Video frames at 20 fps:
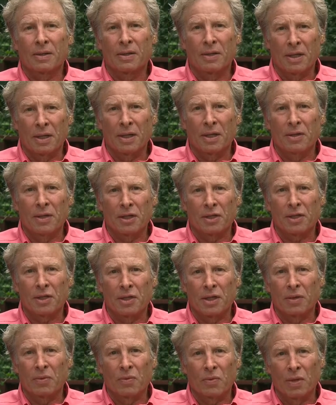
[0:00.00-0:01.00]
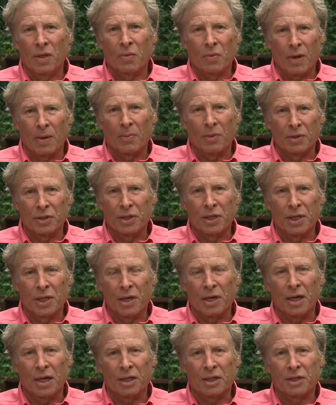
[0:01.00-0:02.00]
in this that represented
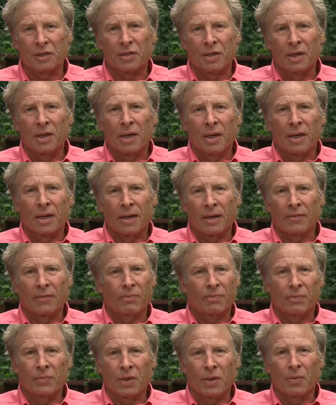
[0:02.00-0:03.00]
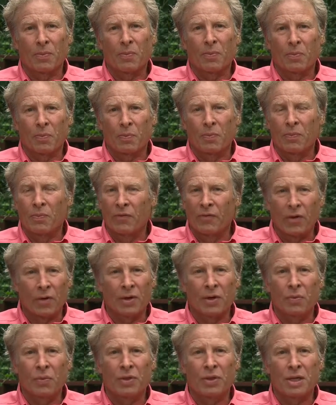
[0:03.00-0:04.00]
us, you know,
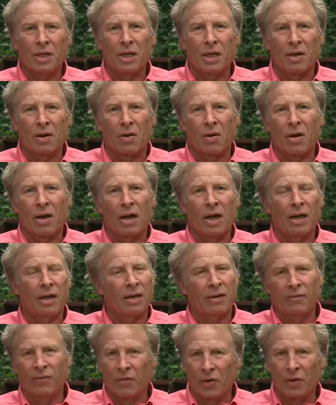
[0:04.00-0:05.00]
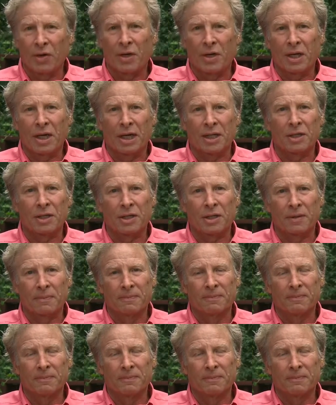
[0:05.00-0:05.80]
voted with the NRA and voted against it.